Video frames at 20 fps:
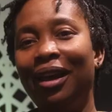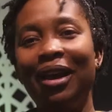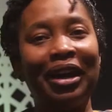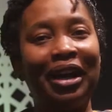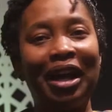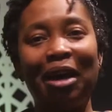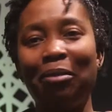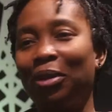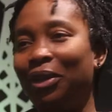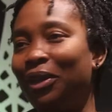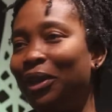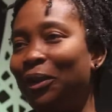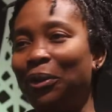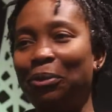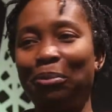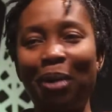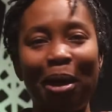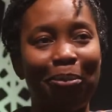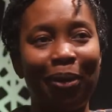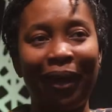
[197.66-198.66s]
I'd come in there with
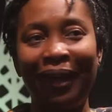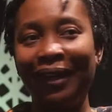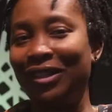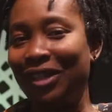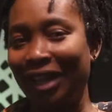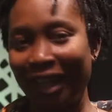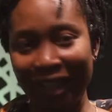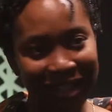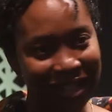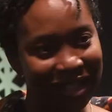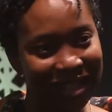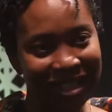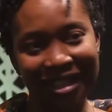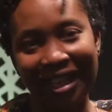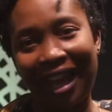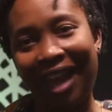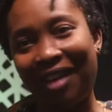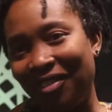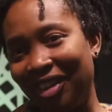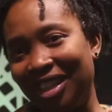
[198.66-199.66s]
my paycheck, just
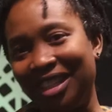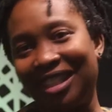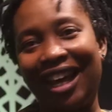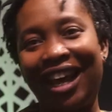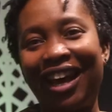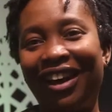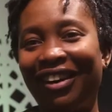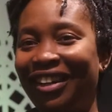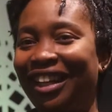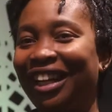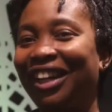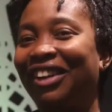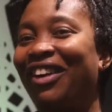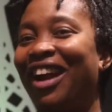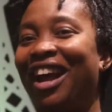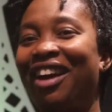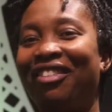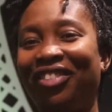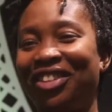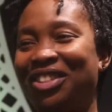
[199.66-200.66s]
slam it down and
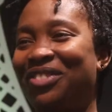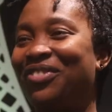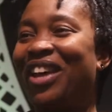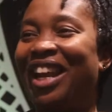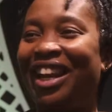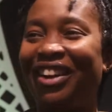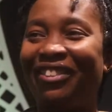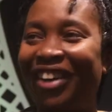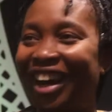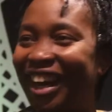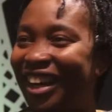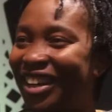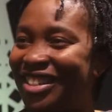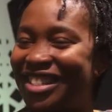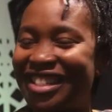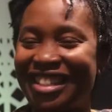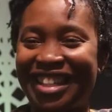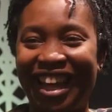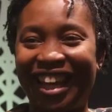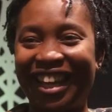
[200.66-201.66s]
grab as many records
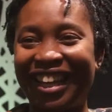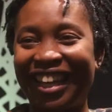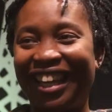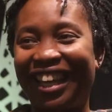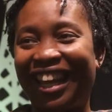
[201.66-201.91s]
as I could